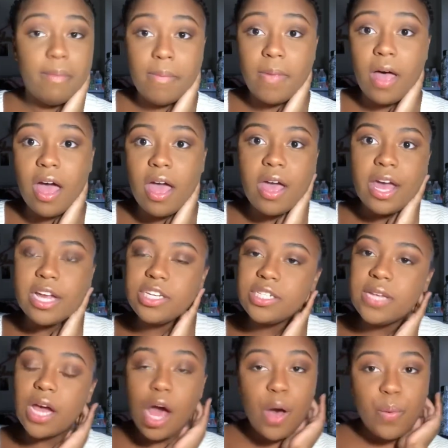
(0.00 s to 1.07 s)
blah, blah. And she's
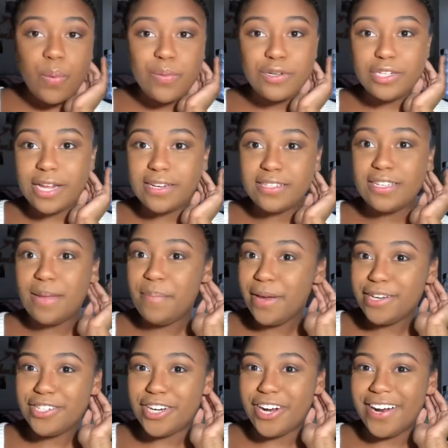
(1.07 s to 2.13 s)
like, oh, well, would you like to see a
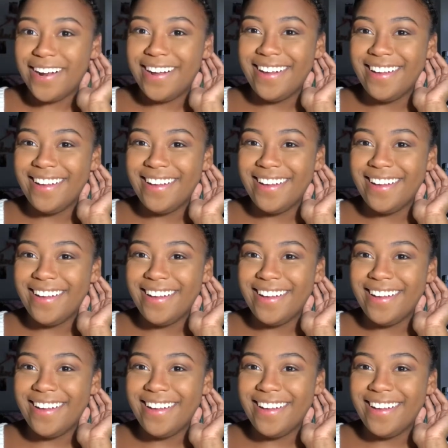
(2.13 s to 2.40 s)
picture?